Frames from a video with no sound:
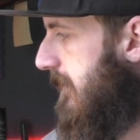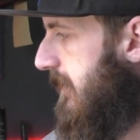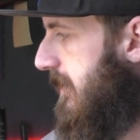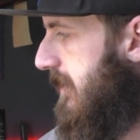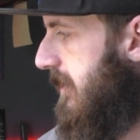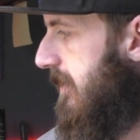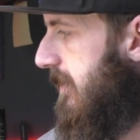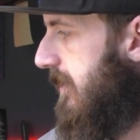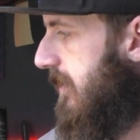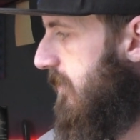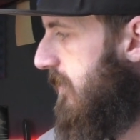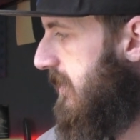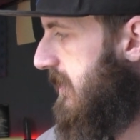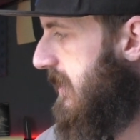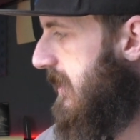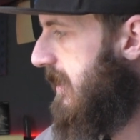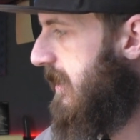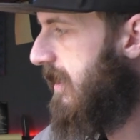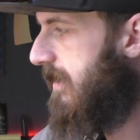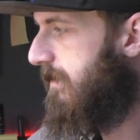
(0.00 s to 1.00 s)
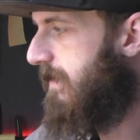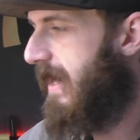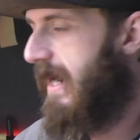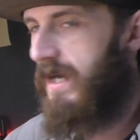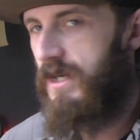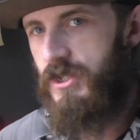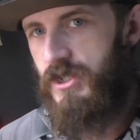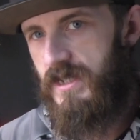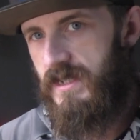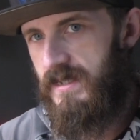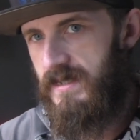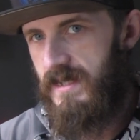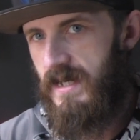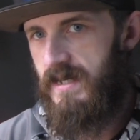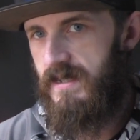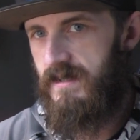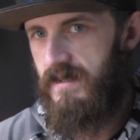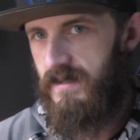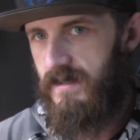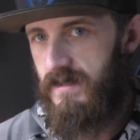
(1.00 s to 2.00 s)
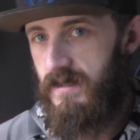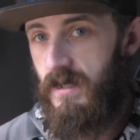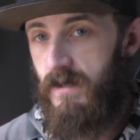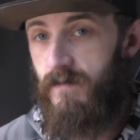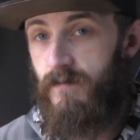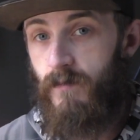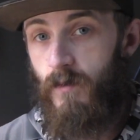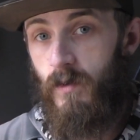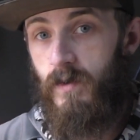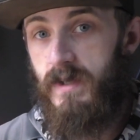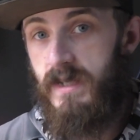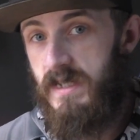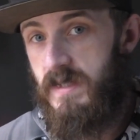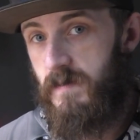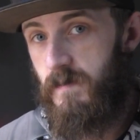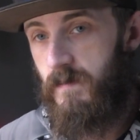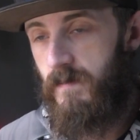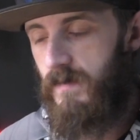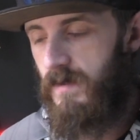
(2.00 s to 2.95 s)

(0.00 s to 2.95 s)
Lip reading: dealing with the packaging side and stuff for the